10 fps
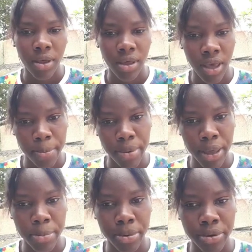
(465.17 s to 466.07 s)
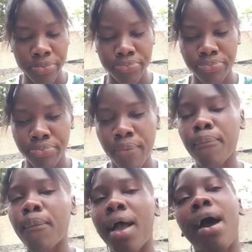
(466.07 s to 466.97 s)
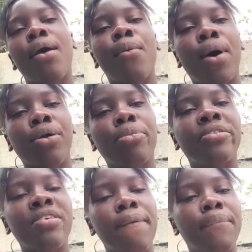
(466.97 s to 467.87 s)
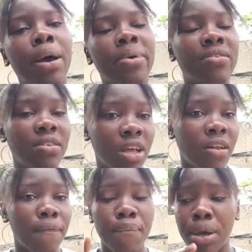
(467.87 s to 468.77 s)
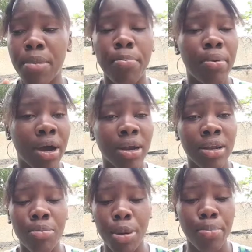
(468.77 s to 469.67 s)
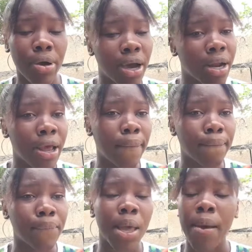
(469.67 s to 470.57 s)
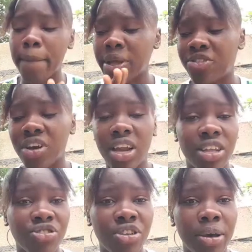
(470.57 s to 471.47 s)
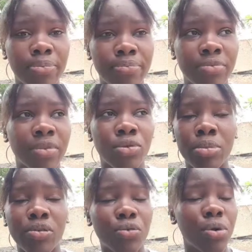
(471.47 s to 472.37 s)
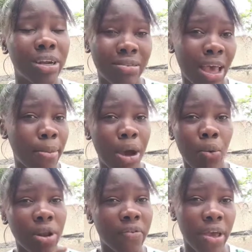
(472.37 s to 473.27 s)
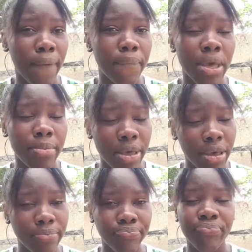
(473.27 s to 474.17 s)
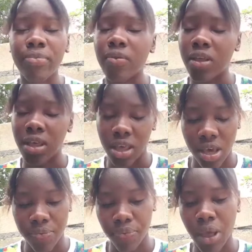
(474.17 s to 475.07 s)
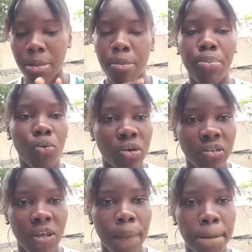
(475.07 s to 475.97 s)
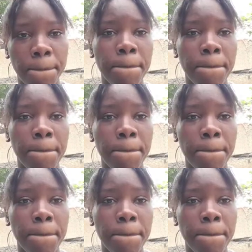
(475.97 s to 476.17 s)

Yeah, people. I'm going to do my thing by myself. Make me prank, do me prank them, me challenge them, do my story time and whatever it may be. Yeah, I'ma post them.